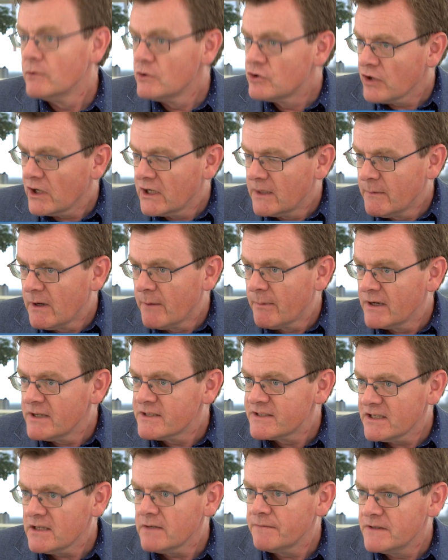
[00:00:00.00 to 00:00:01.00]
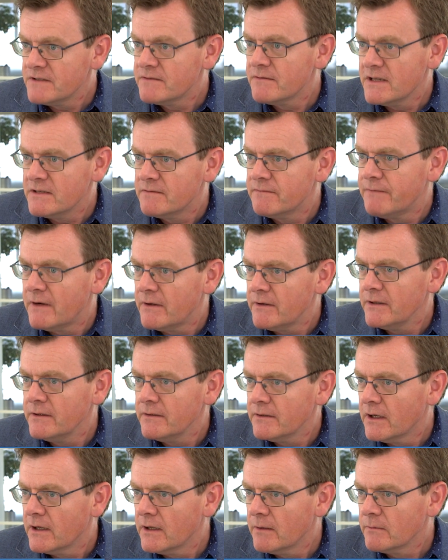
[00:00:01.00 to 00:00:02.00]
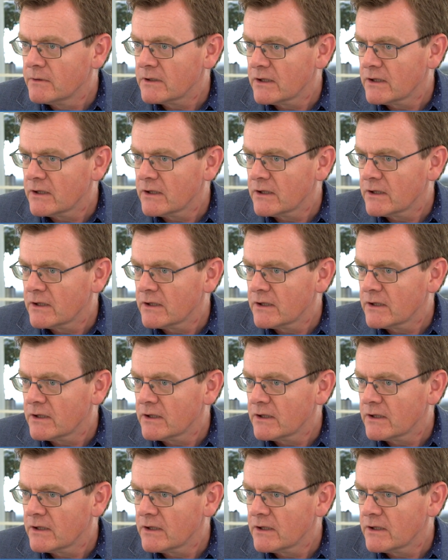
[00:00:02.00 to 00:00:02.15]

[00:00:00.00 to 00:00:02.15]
China Mobile itself is, is very um,